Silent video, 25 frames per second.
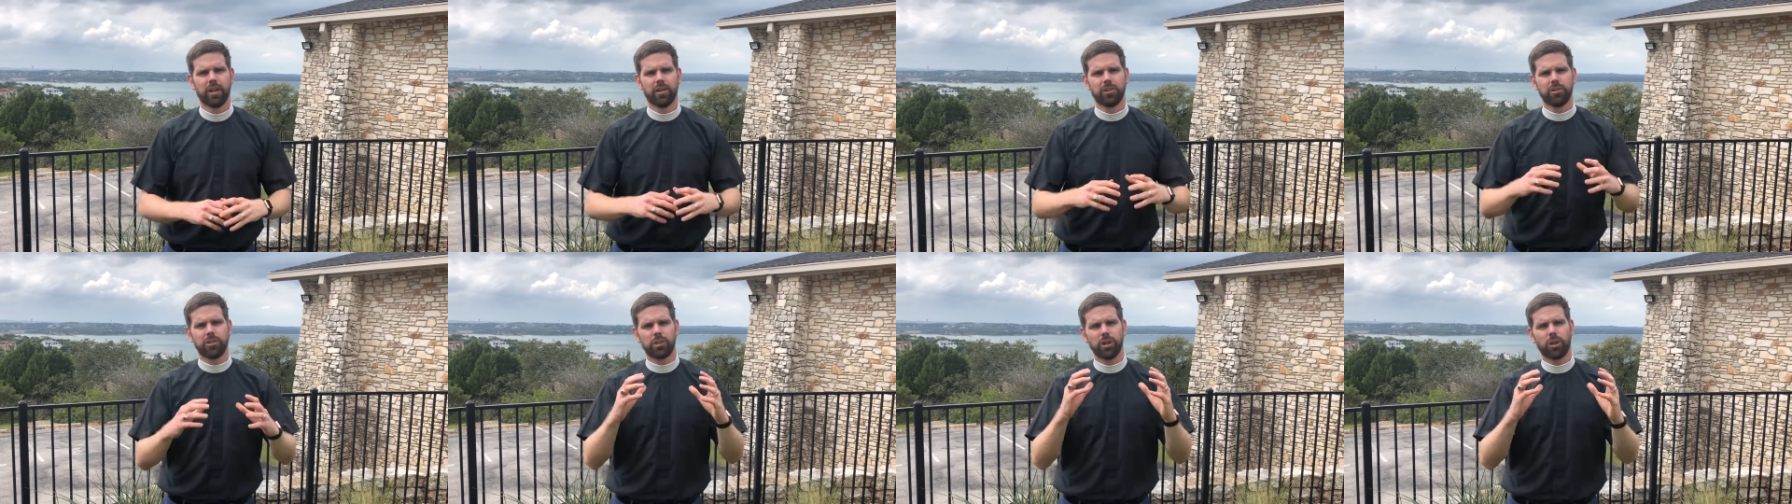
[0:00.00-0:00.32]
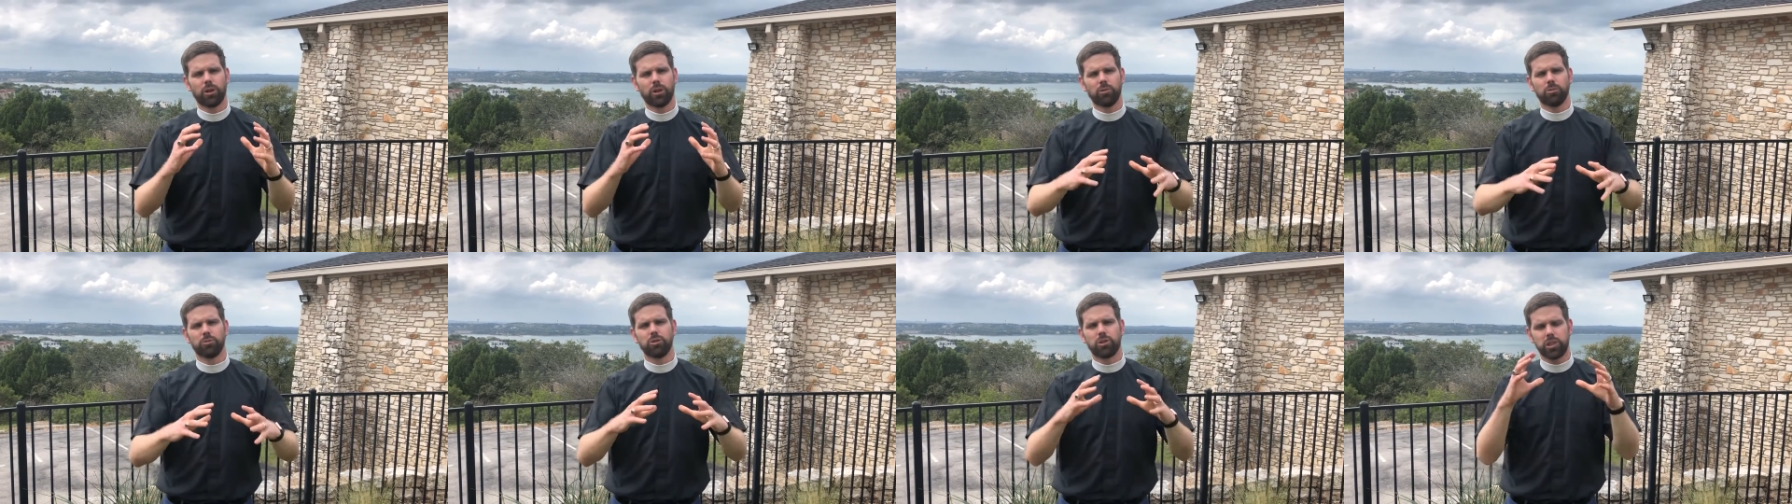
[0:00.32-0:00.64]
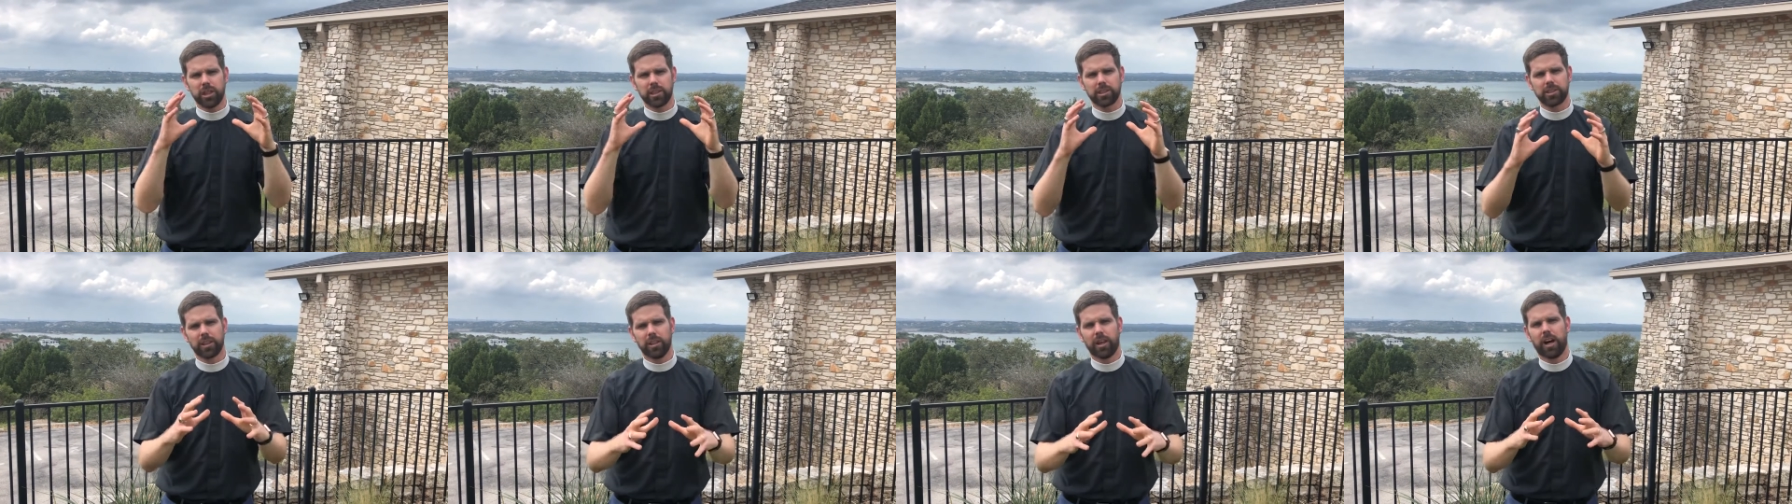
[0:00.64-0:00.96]
Don't
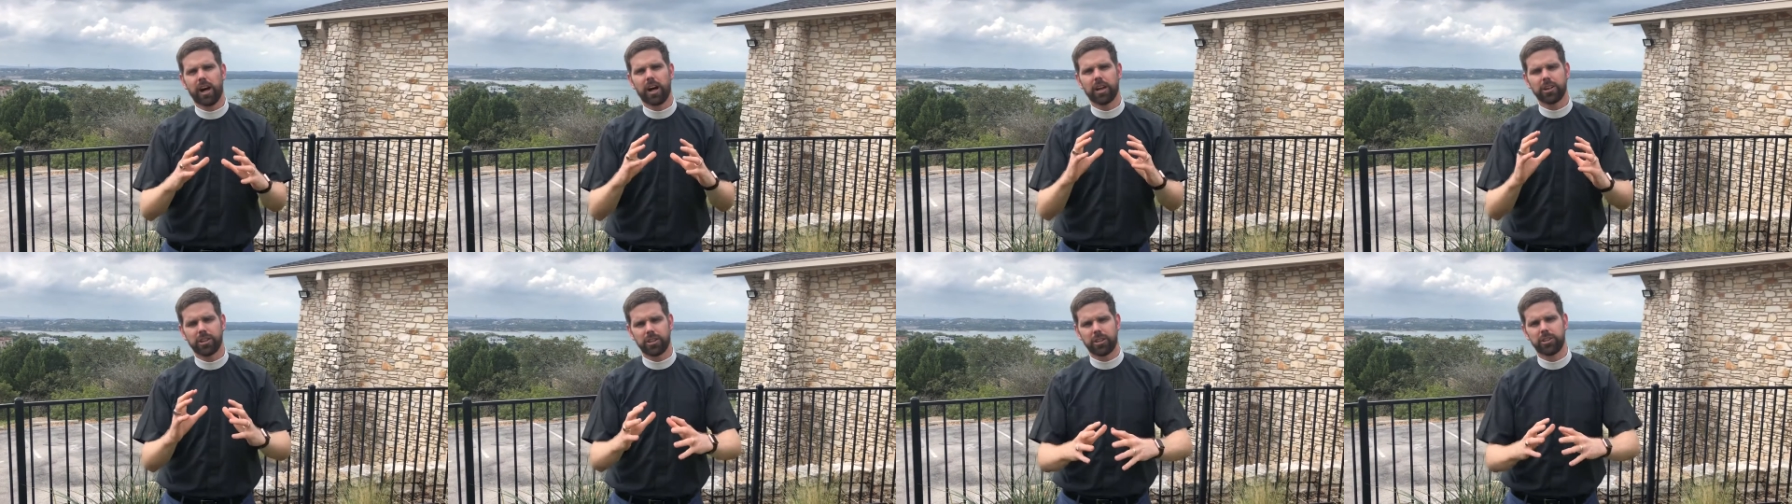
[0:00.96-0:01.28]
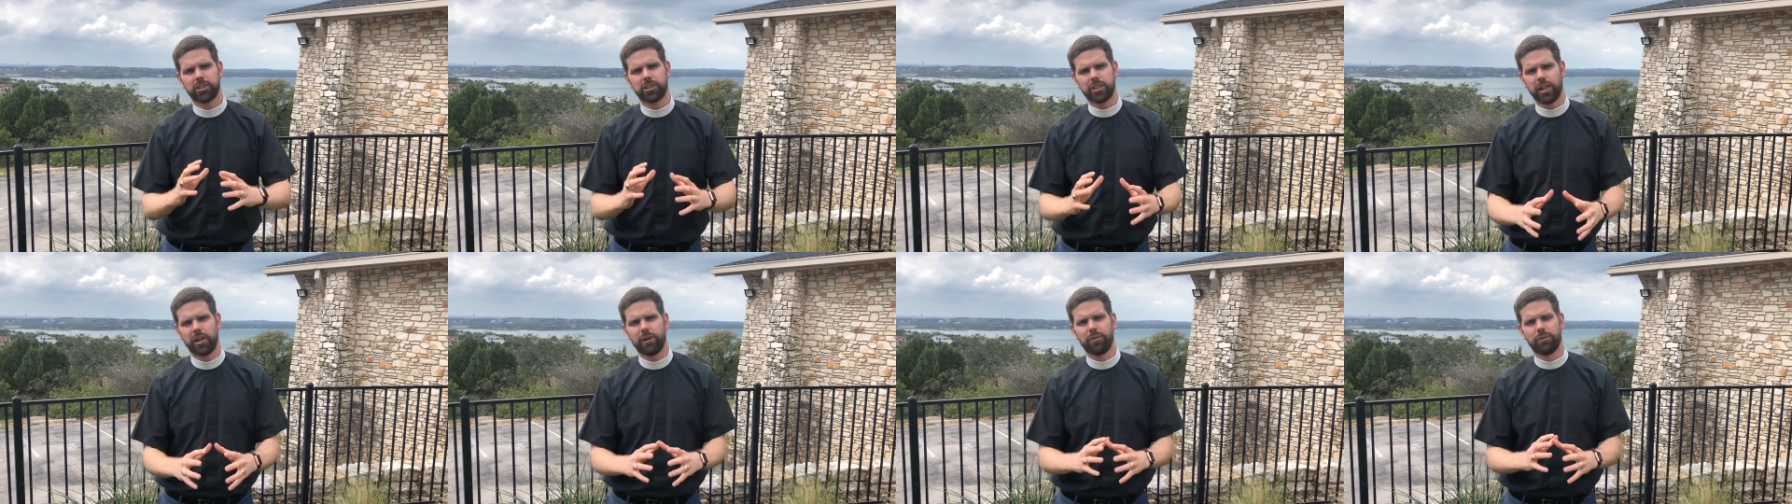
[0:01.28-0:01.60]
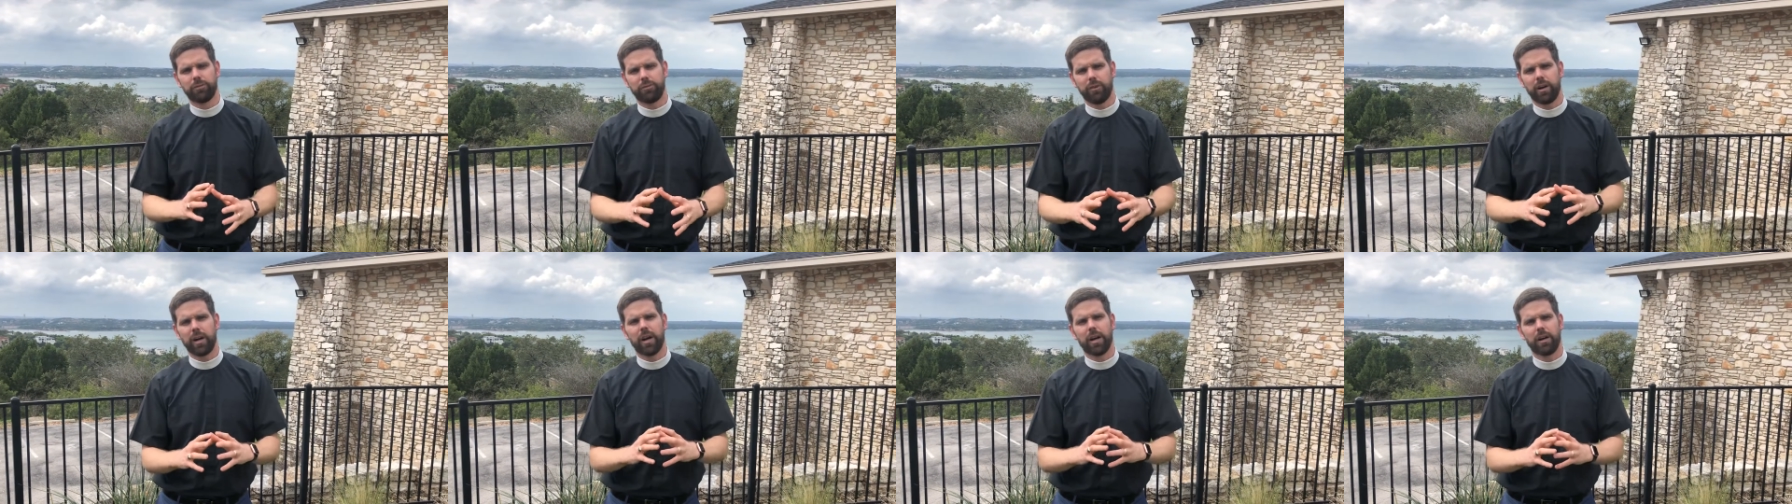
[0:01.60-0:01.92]
just lock yourself
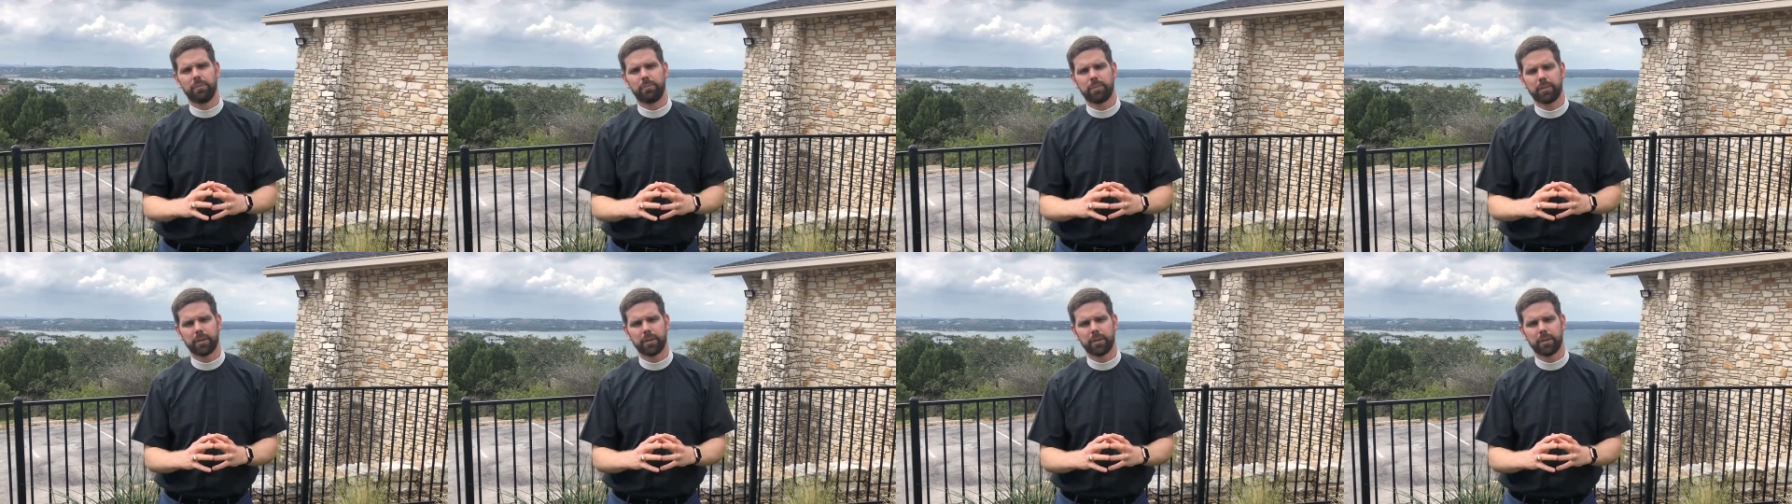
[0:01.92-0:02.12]
up